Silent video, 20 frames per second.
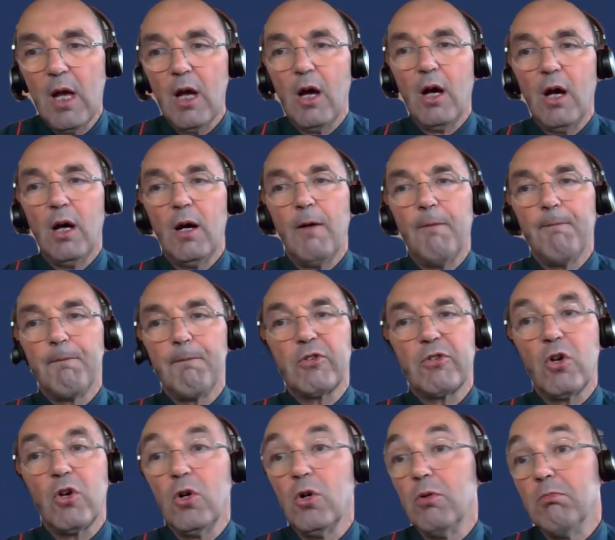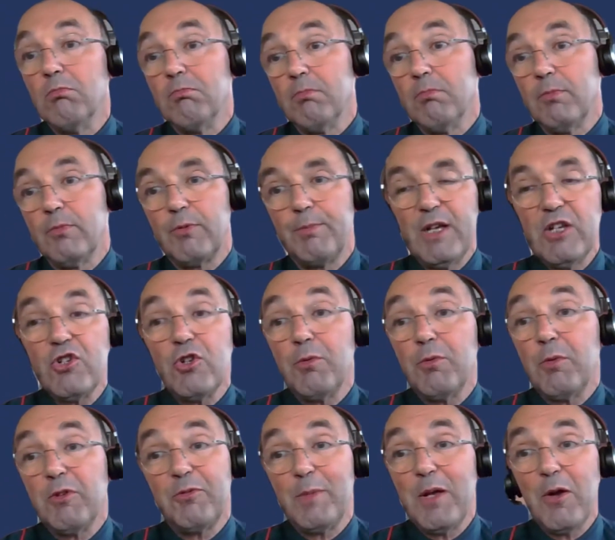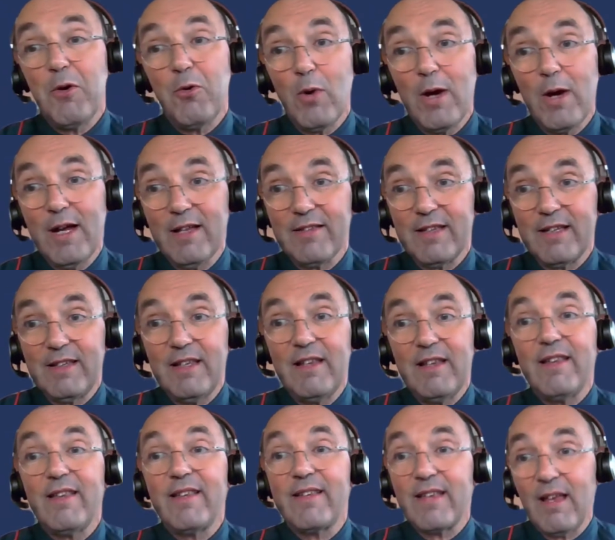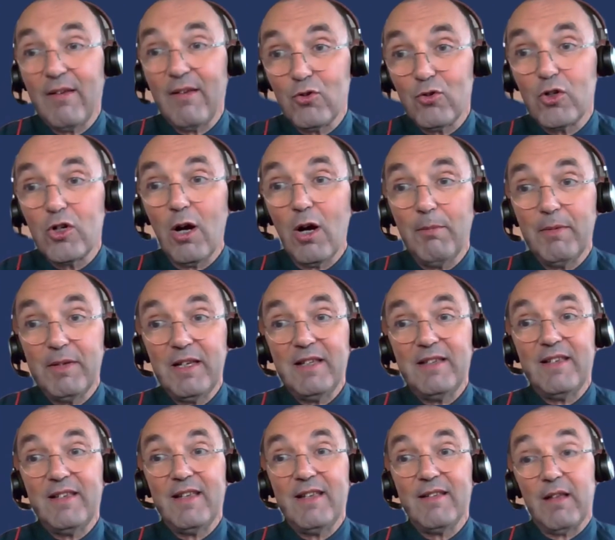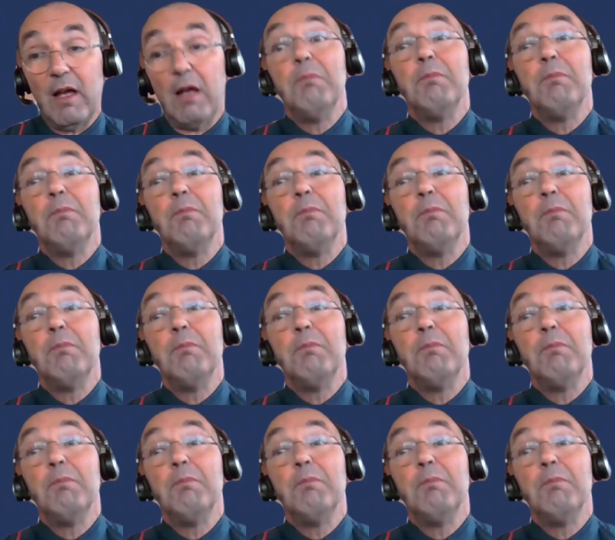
Um, so the patient must be aware that it is safe to come and it is